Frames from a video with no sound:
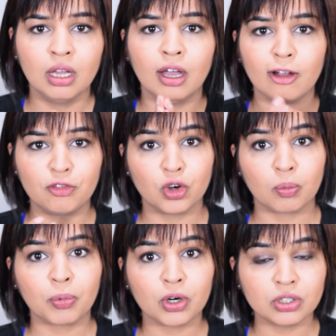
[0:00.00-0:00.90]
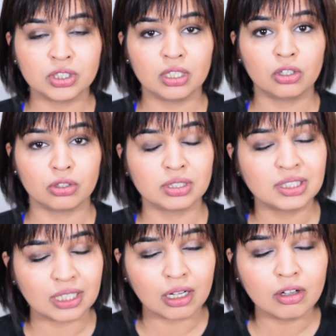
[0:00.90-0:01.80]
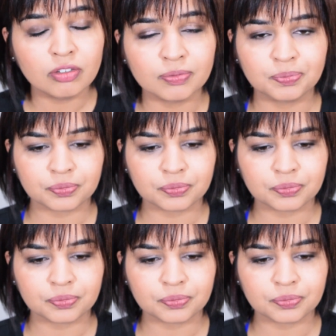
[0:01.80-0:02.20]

of your person, yourself,